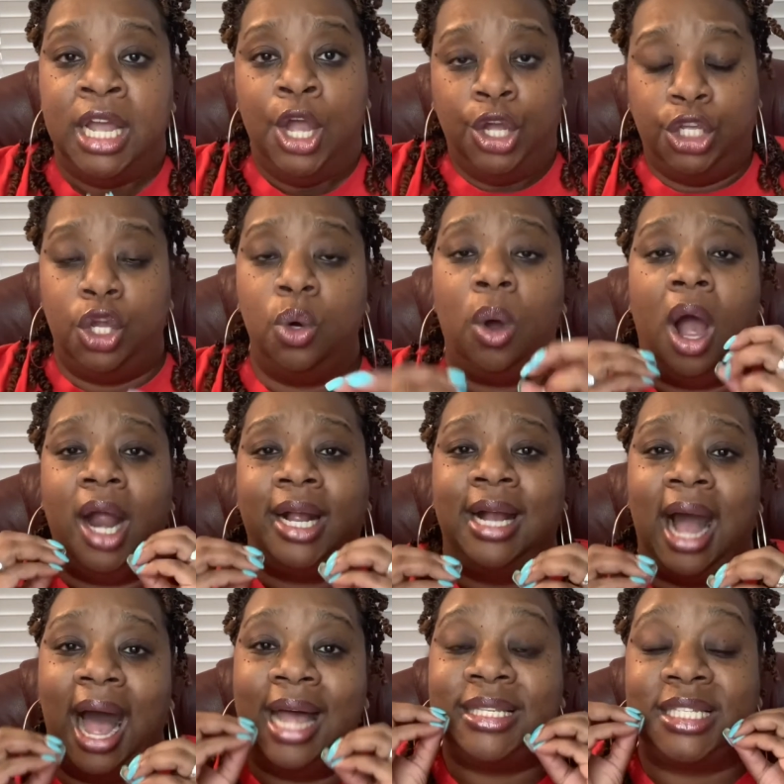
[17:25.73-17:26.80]
You are
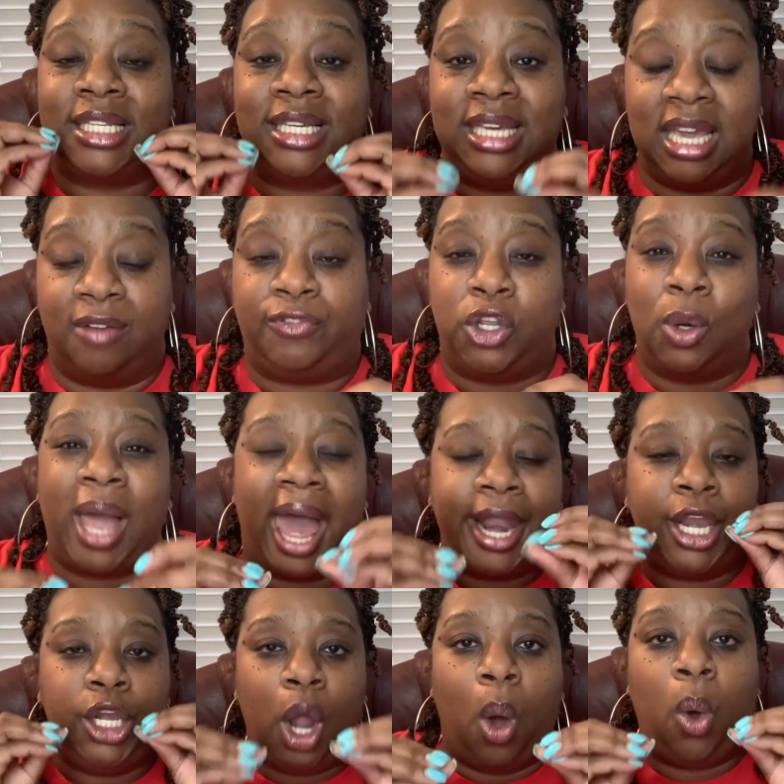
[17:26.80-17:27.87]
God's gift. You got
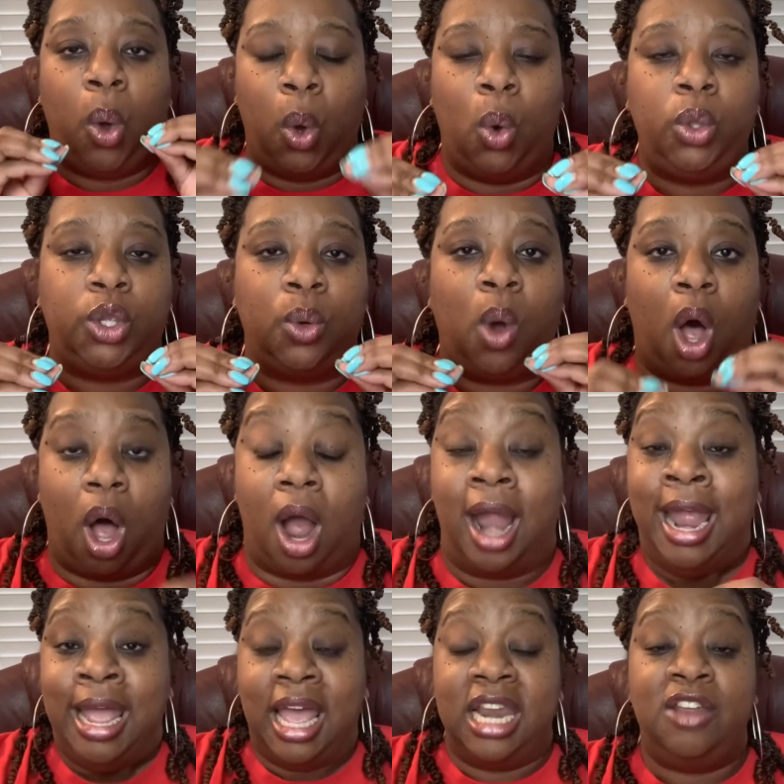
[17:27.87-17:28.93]
to know who you are.
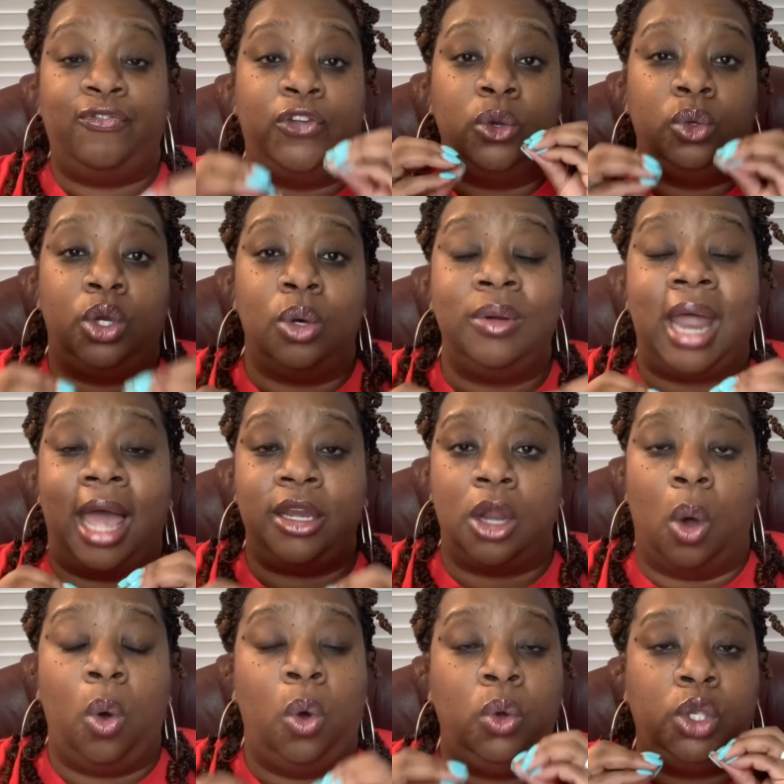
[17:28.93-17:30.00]
And if you do not
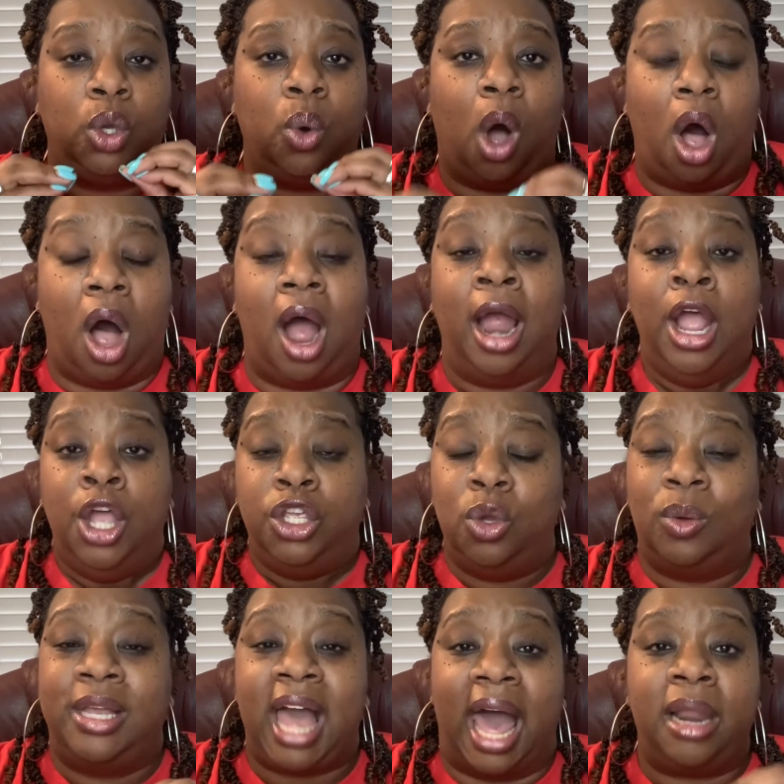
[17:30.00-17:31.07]
know who you are, you
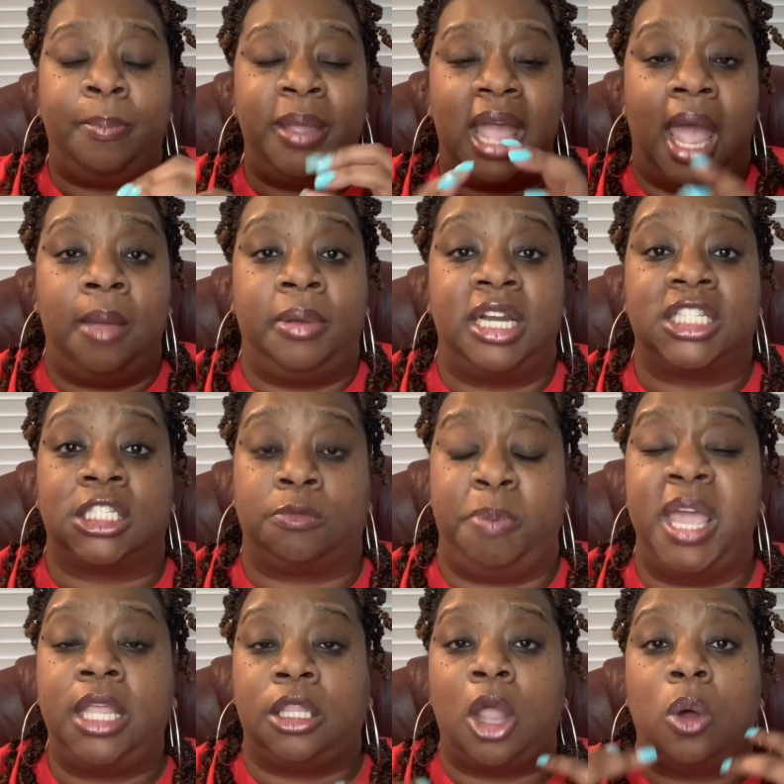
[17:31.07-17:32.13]
got to be able to
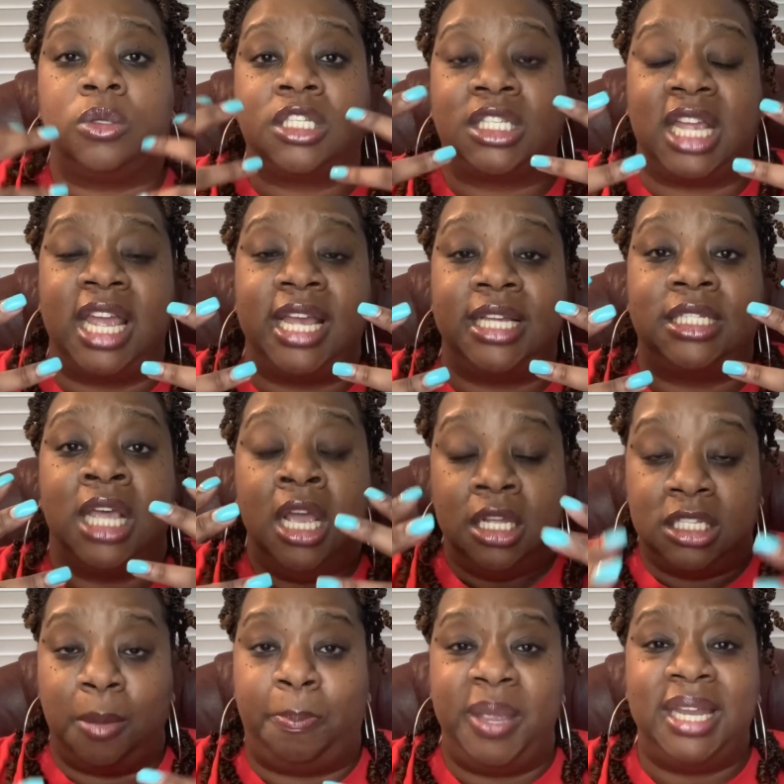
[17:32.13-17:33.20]
speak those things
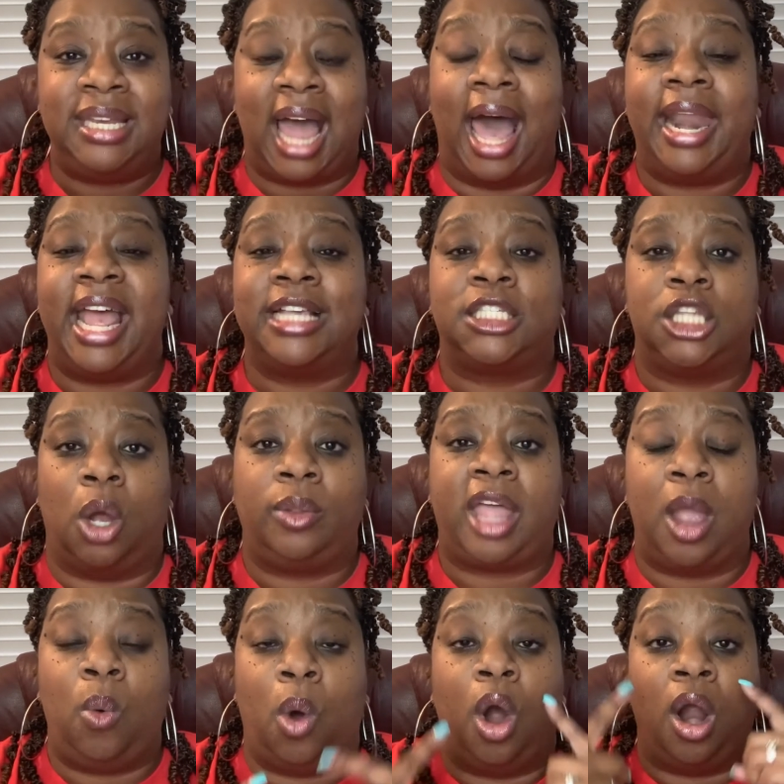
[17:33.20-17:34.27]
to be not as though
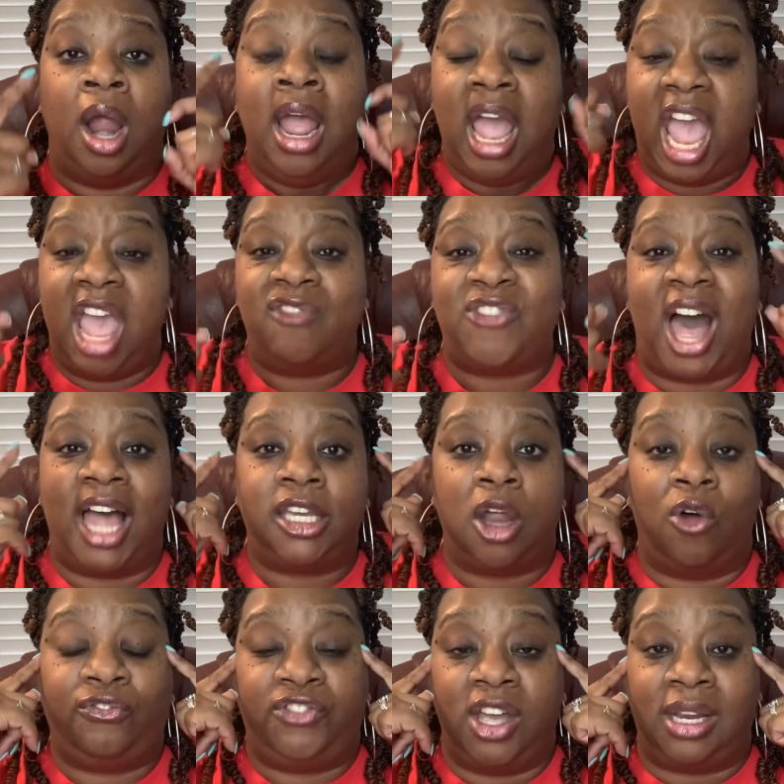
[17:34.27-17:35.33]
they were. If I
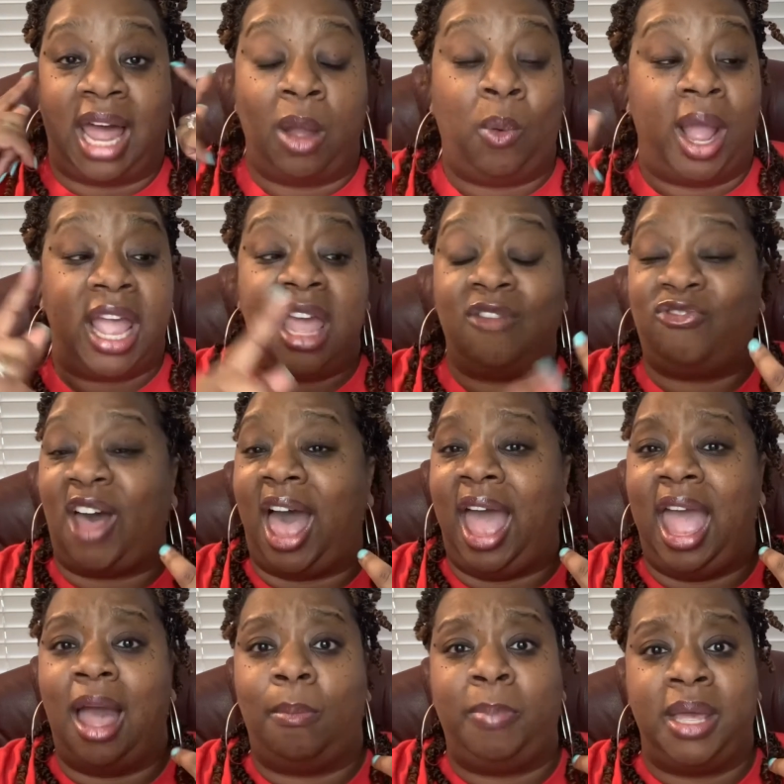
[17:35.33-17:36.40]
don't feel like, well, if I
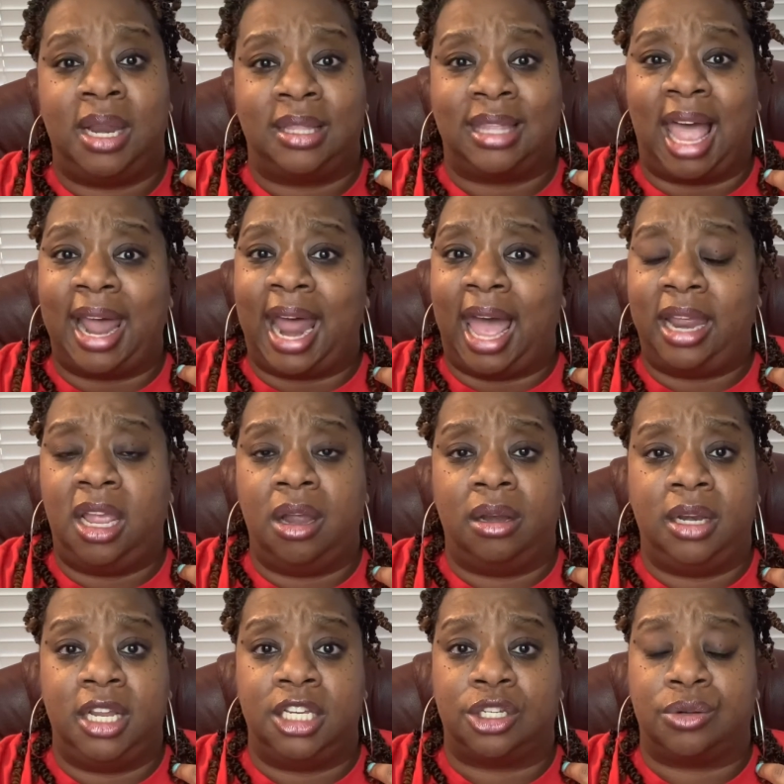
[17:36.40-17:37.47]
have been a thought out here
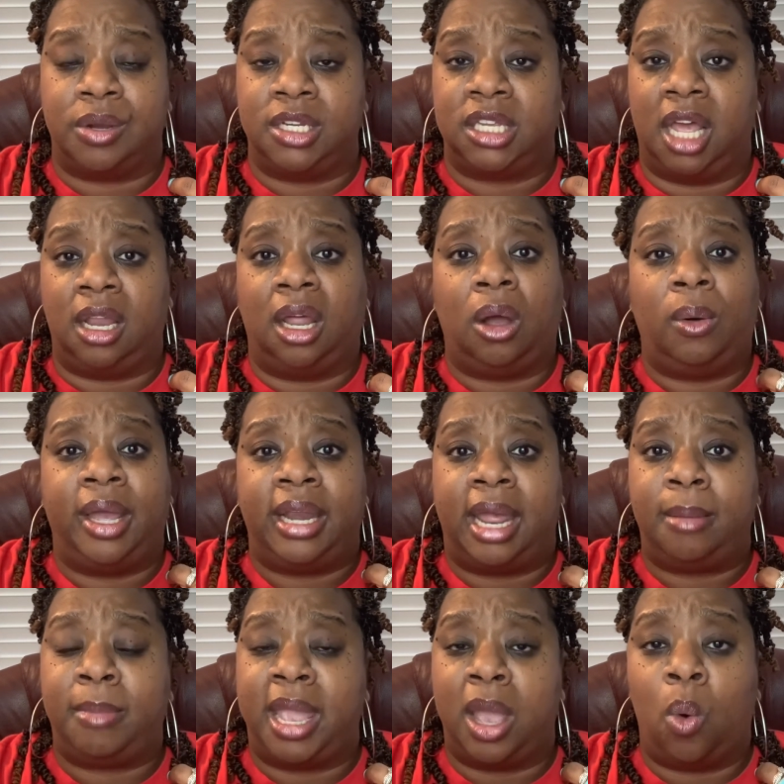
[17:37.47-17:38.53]
in these streets, hello and
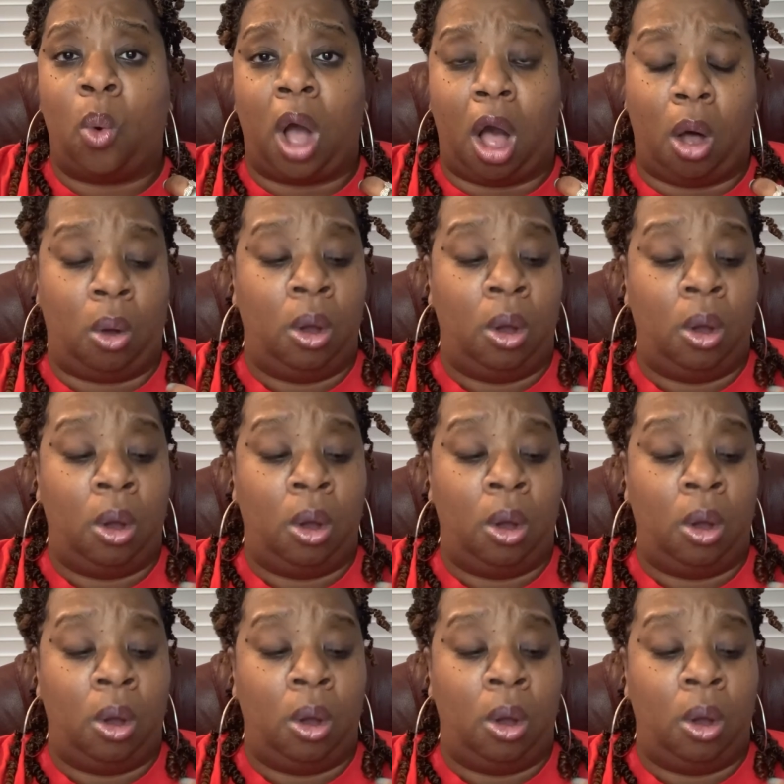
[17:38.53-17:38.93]
amen wall.